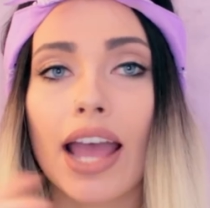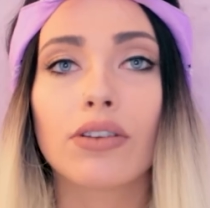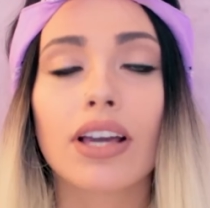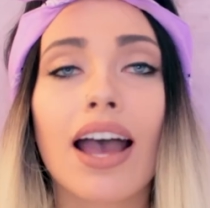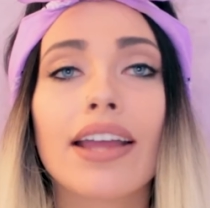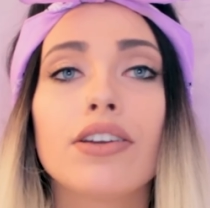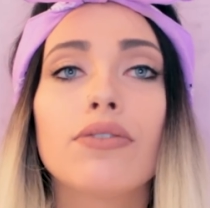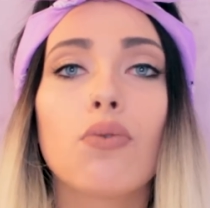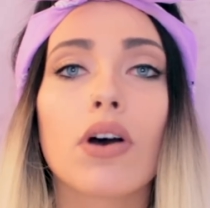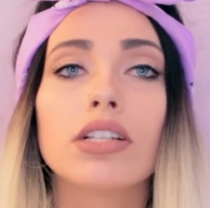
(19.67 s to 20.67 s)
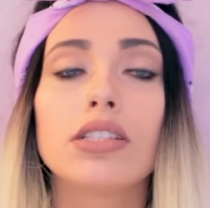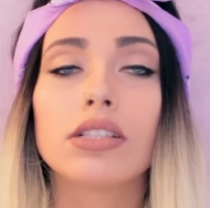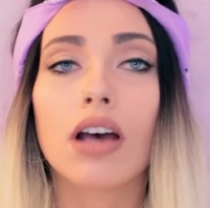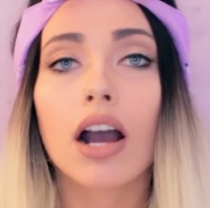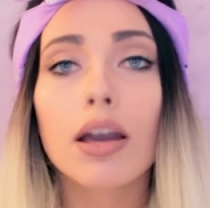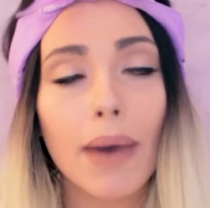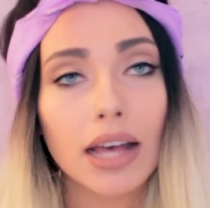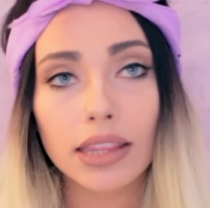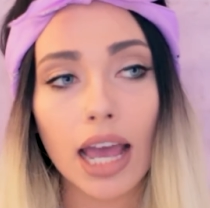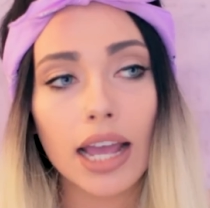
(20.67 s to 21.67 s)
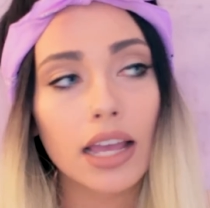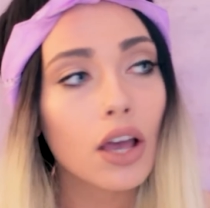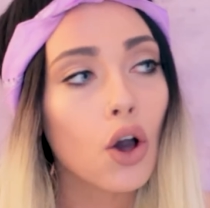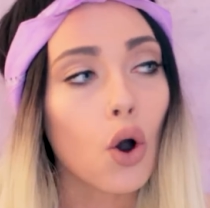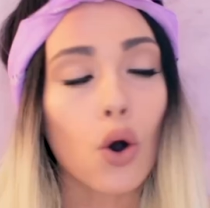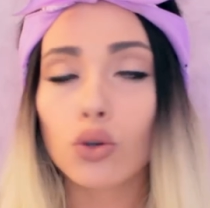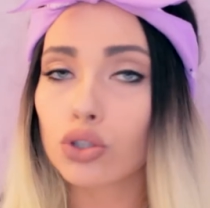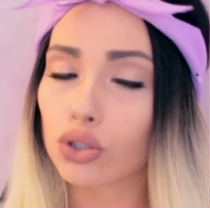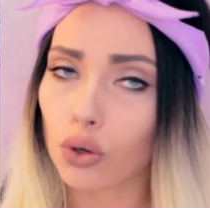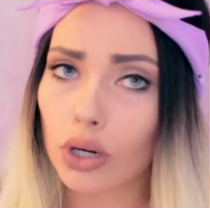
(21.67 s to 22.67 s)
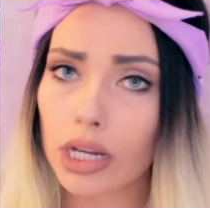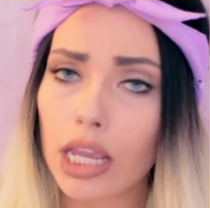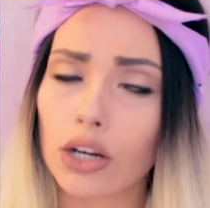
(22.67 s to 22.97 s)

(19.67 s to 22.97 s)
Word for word: I kind of wanted to talk about that whole story